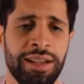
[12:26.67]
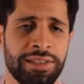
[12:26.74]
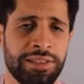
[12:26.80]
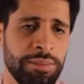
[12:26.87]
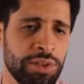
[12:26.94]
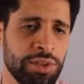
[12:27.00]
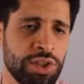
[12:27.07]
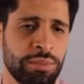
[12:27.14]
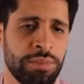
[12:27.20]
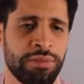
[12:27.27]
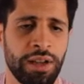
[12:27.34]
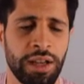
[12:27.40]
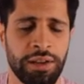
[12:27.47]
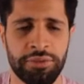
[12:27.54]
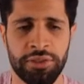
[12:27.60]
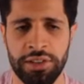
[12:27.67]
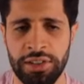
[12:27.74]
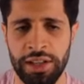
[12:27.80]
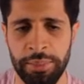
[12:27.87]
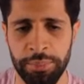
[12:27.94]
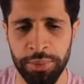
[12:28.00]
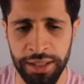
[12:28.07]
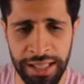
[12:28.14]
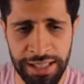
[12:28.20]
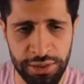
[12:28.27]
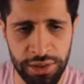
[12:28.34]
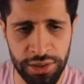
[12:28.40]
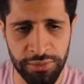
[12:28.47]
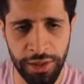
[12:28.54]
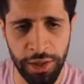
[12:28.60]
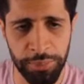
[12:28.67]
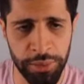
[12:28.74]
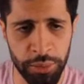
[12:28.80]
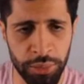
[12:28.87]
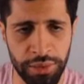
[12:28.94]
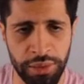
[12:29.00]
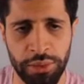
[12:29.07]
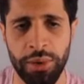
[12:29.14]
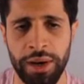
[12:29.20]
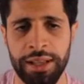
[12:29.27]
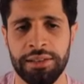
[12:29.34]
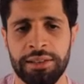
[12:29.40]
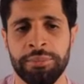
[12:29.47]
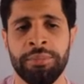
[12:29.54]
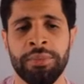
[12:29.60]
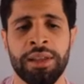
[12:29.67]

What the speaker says: Let's say bishop b5, for example. Again, you're developing with a threat.